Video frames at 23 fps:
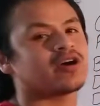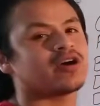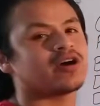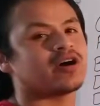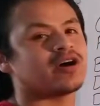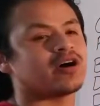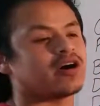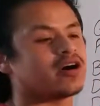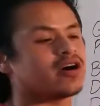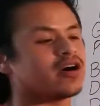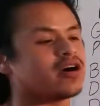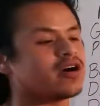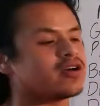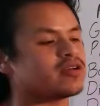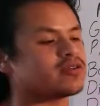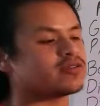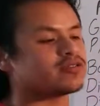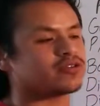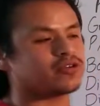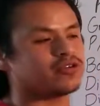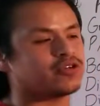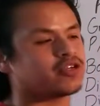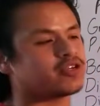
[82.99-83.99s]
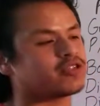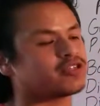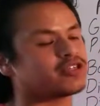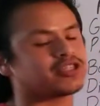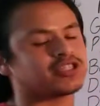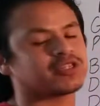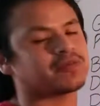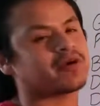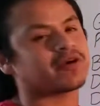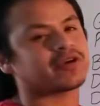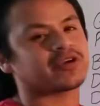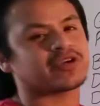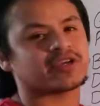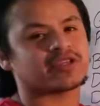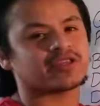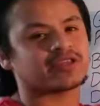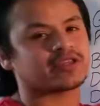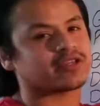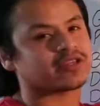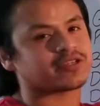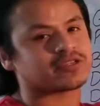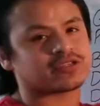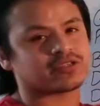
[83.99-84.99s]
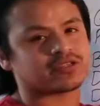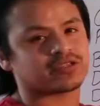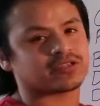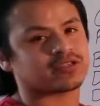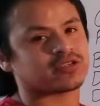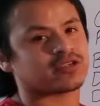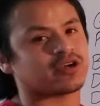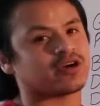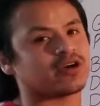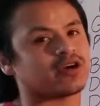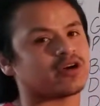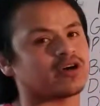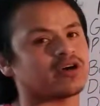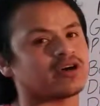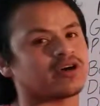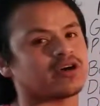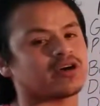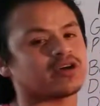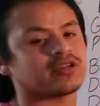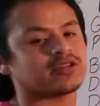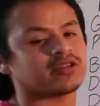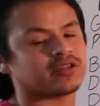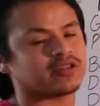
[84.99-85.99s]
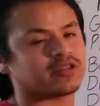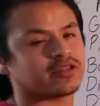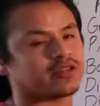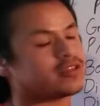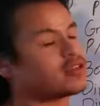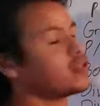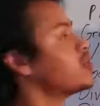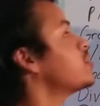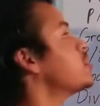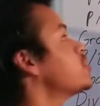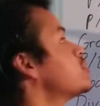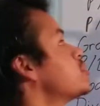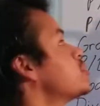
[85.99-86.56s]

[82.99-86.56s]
So you can just about get these